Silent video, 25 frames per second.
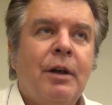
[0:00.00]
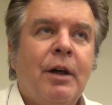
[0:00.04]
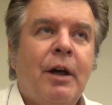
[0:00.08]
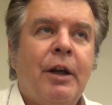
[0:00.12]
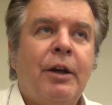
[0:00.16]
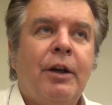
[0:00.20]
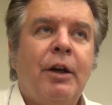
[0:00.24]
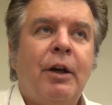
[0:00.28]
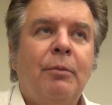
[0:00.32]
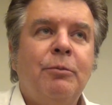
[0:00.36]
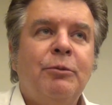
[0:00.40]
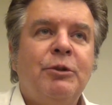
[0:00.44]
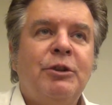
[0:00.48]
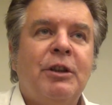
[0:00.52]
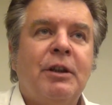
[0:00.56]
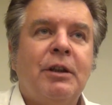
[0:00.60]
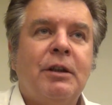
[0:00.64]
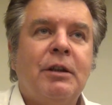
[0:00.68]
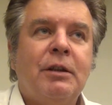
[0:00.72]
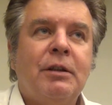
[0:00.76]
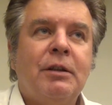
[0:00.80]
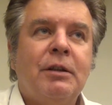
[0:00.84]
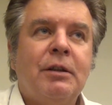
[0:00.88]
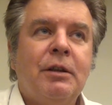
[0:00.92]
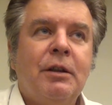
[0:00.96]
an
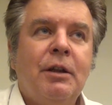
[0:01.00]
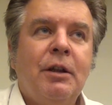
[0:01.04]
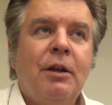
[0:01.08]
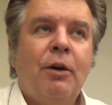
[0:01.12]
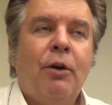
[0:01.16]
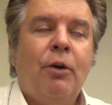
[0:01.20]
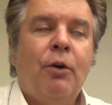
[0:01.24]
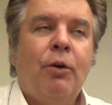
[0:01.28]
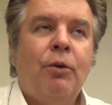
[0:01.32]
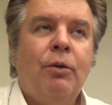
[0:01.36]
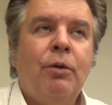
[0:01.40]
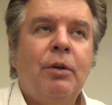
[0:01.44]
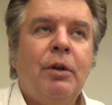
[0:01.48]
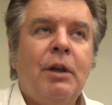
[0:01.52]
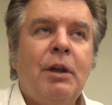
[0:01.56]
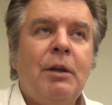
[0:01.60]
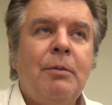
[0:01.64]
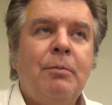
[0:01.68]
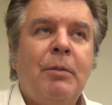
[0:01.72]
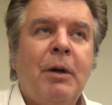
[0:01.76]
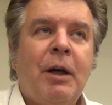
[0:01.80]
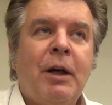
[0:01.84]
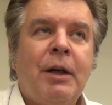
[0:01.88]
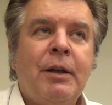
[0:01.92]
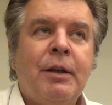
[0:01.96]
object only
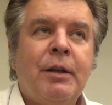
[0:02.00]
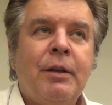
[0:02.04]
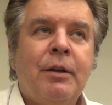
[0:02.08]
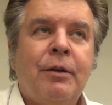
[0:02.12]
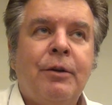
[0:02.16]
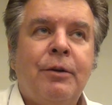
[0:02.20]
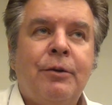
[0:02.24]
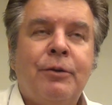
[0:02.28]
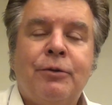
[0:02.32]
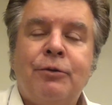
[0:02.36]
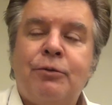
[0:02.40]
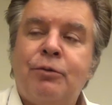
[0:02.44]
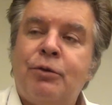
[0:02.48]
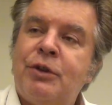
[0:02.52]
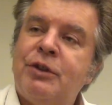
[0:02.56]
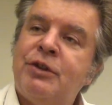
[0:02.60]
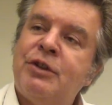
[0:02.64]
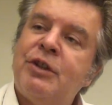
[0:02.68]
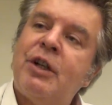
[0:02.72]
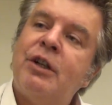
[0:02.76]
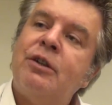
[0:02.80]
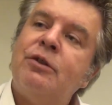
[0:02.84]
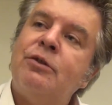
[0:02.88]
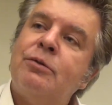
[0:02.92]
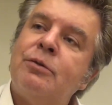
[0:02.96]
by a
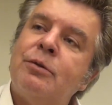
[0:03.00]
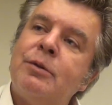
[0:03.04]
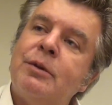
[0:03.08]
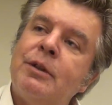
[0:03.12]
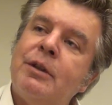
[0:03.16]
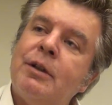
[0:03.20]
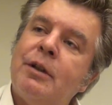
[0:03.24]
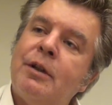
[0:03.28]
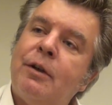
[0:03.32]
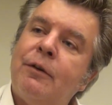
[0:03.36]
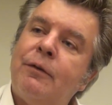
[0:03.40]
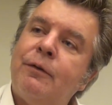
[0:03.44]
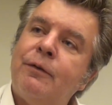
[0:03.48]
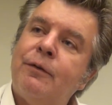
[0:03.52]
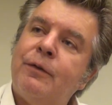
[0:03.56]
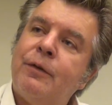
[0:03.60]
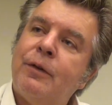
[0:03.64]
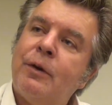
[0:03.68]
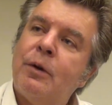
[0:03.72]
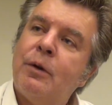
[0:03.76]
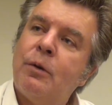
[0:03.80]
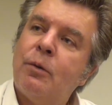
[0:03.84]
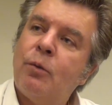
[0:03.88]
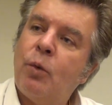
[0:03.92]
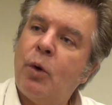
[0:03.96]
trajectory of
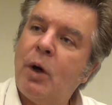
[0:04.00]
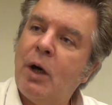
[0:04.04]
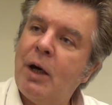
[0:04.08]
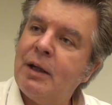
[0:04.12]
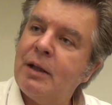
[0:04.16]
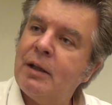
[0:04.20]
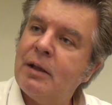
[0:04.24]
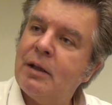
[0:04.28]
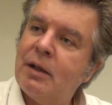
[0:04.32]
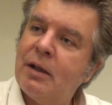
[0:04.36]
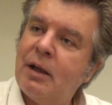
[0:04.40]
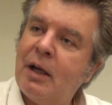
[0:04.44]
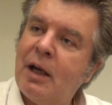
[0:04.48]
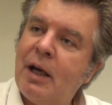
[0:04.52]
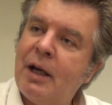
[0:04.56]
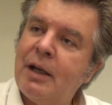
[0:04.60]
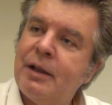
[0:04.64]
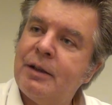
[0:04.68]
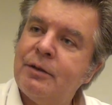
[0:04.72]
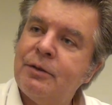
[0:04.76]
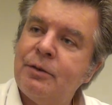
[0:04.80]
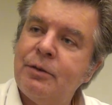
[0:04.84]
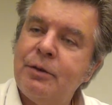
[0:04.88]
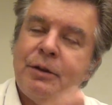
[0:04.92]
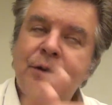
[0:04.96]
white
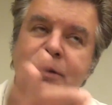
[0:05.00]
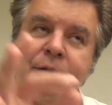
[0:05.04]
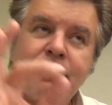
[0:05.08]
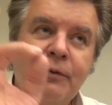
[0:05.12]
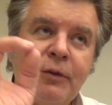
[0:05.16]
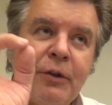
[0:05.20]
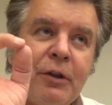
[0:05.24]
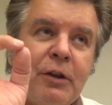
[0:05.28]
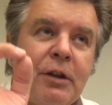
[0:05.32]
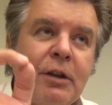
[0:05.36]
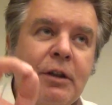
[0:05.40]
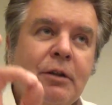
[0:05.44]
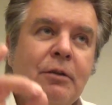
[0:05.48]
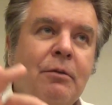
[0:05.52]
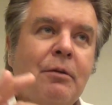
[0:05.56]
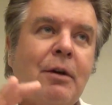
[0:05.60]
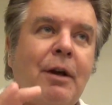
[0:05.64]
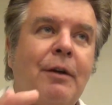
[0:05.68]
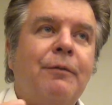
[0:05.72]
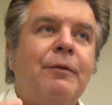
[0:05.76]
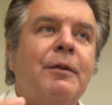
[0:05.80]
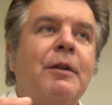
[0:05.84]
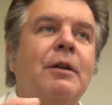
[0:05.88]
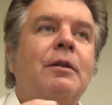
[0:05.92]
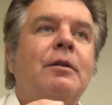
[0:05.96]
light. So it's a very
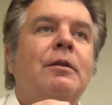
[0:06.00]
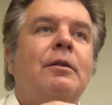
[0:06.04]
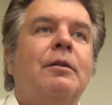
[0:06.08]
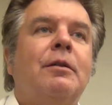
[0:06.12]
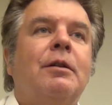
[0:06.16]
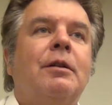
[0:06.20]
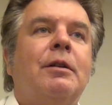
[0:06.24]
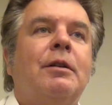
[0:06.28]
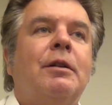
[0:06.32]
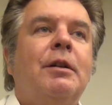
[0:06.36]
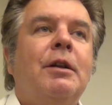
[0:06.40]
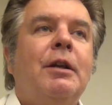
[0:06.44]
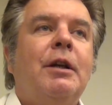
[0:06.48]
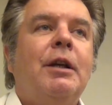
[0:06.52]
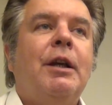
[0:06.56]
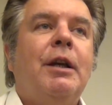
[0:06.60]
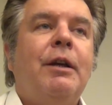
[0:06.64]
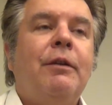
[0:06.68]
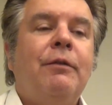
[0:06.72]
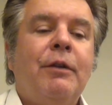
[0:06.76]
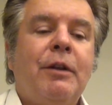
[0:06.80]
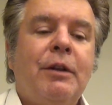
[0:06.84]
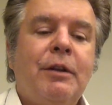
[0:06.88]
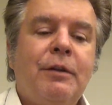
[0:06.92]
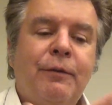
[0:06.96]
graphical,
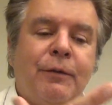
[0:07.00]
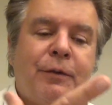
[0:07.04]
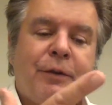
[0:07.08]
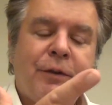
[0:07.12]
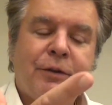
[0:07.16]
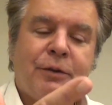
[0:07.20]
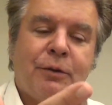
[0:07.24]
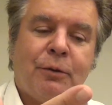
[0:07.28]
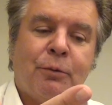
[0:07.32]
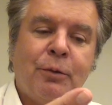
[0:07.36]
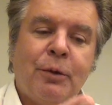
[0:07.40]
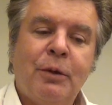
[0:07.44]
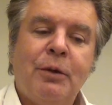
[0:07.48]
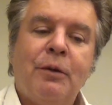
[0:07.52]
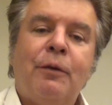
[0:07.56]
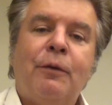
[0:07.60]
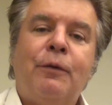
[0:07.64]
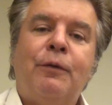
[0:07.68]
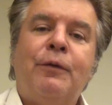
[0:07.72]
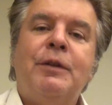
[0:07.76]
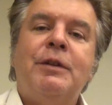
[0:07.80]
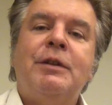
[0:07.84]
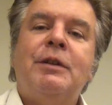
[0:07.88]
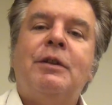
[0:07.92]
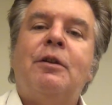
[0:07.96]
even if it's a real
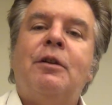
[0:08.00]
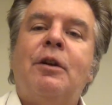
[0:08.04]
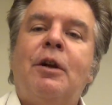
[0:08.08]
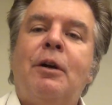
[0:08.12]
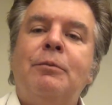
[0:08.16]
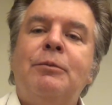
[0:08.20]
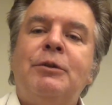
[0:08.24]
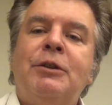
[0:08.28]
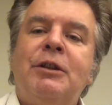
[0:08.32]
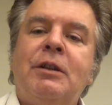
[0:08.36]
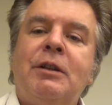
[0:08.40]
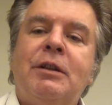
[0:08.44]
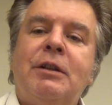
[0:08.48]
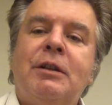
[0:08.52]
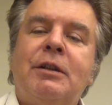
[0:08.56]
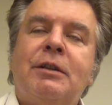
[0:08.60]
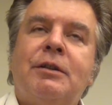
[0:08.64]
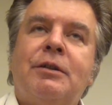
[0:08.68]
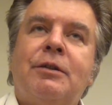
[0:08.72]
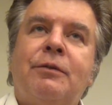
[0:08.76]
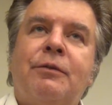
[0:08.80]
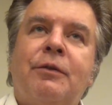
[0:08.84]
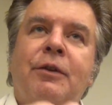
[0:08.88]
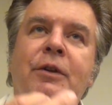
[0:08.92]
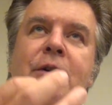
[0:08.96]
physical object,
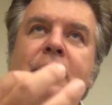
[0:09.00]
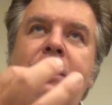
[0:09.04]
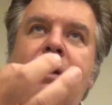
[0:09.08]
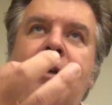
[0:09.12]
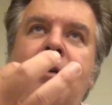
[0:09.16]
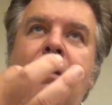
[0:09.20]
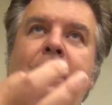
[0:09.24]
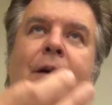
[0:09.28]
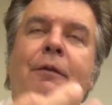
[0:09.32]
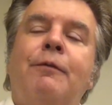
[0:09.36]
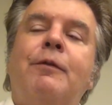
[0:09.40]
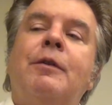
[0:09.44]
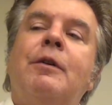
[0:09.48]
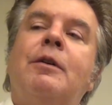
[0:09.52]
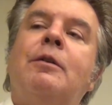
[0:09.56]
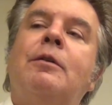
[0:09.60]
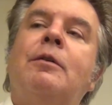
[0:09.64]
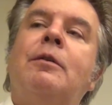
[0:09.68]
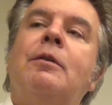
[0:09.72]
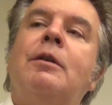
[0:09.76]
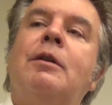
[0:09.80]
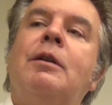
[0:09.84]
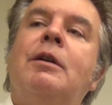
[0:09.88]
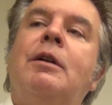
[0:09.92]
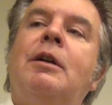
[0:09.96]
it's a very
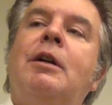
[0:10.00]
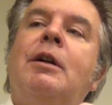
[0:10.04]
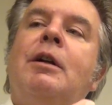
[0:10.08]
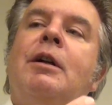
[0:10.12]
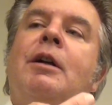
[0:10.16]
graphical